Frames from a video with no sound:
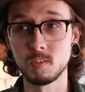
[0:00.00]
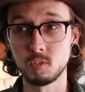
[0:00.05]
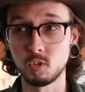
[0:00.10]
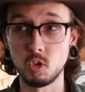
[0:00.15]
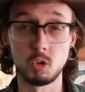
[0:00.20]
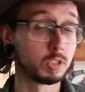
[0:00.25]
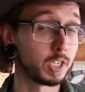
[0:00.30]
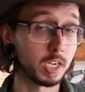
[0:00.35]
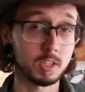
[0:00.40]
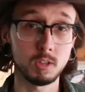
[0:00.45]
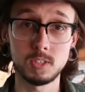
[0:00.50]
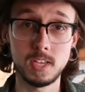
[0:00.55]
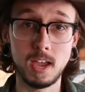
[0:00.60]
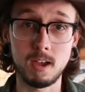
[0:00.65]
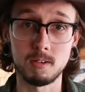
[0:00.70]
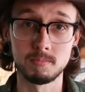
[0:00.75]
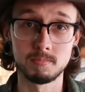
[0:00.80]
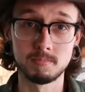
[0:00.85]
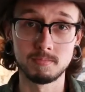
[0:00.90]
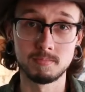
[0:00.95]
So check those
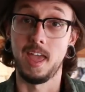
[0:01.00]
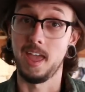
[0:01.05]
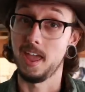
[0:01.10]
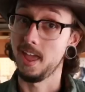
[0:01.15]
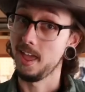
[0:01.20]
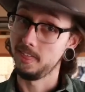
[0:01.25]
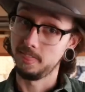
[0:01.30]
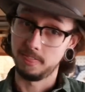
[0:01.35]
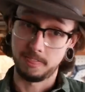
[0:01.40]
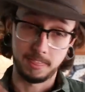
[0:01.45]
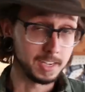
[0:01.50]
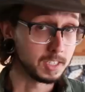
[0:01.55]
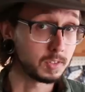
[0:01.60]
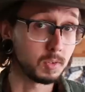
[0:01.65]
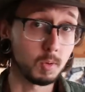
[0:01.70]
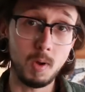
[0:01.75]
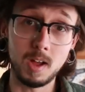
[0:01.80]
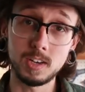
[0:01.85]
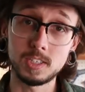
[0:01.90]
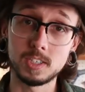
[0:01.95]
out. And thanks
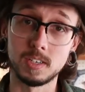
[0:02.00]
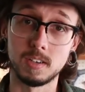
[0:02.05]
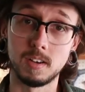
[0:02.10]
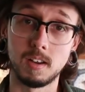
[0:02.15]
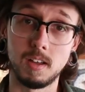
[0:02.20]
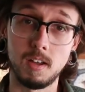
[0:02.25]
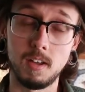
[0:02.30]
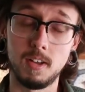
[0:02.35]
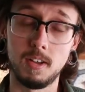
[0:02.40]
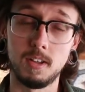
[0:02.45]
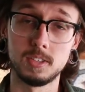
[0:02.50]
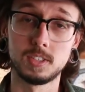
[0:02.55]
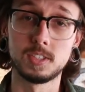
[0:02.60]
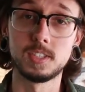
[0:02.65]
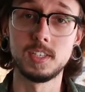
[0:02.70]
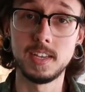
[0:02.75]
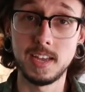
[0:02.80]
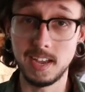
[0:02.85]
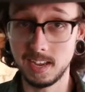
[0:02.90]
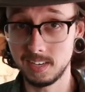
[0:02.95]
for watching. I'll
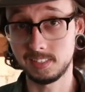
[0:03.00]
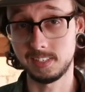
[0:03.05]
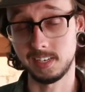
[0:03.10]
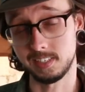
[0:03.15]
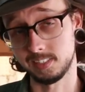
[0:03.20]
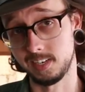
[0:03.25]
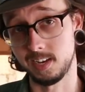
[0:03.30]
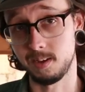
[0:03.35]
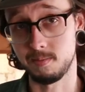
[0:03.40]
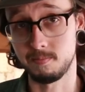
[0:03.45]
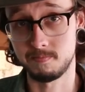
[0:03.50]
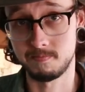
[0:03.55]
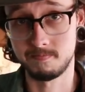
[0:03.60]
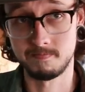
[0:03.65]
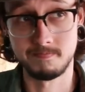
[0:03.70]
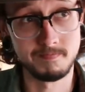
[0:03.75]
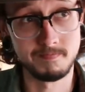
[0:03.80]
see you guys next time.